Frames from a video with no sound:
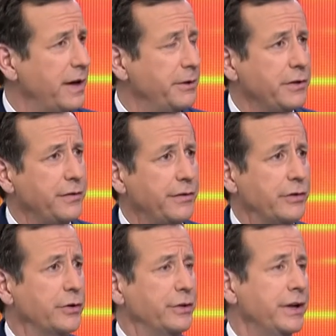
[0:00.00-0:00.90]
I mean, you even
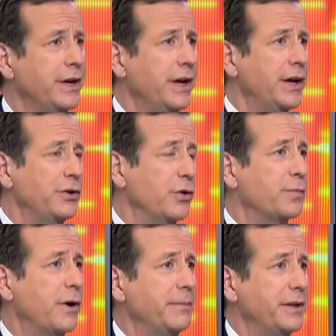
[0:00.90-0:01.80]
heard your
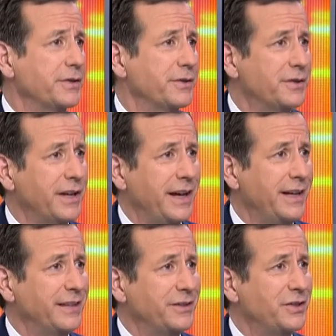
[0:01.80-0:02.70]
prime minister
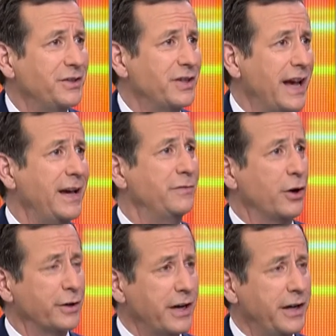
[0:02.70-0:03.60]
saying that she saved
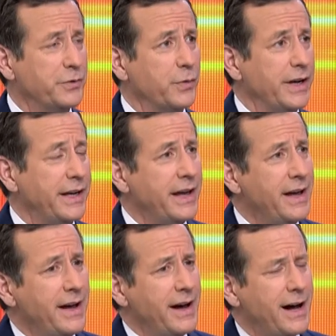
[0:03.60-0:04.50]
our country.
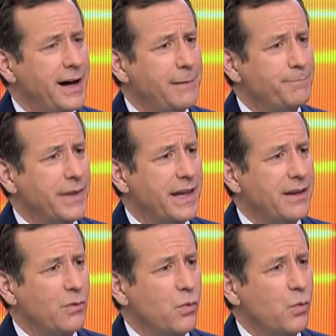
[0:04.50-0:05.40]

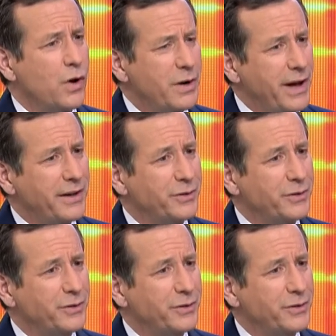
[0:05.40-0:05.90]
What about